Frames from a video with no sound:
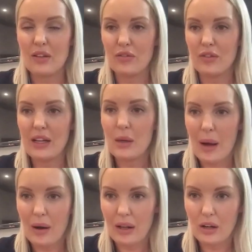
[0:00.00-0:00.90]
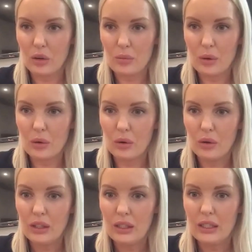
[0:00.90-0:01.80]
think about it a lot
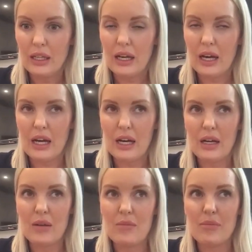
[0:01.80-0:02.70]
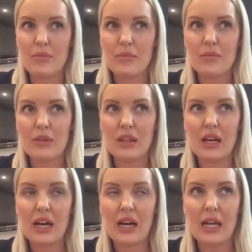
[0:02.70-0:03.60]
more. And
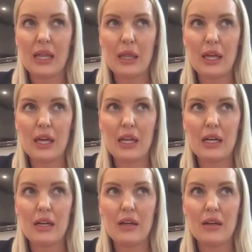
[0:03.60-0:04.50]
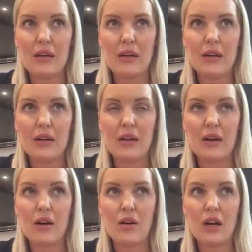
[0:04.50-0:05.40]
then
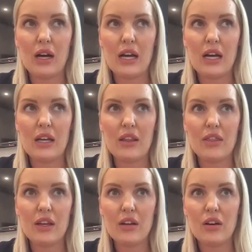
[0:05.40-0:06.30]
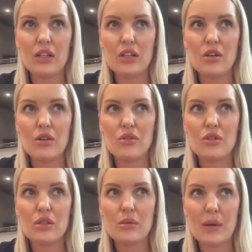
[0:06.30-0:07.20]
I think I
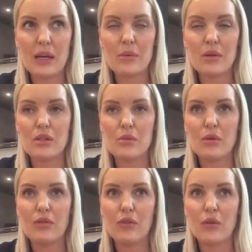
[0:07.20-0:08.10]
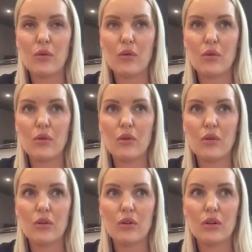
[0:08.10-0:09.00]
used some pigments before.
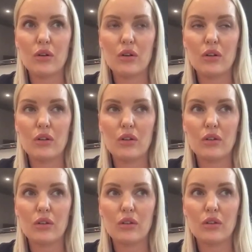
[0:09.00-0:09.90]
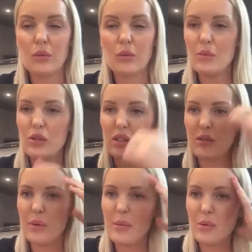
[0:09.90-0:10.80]
When was
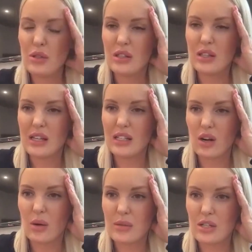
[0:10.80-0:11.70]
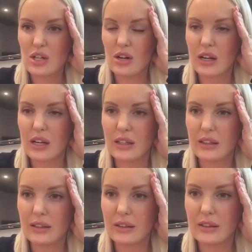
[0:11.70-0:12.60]
the time to
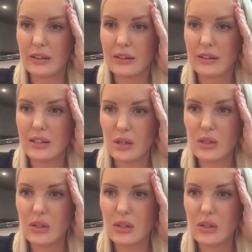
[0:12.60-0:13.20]
shine? 2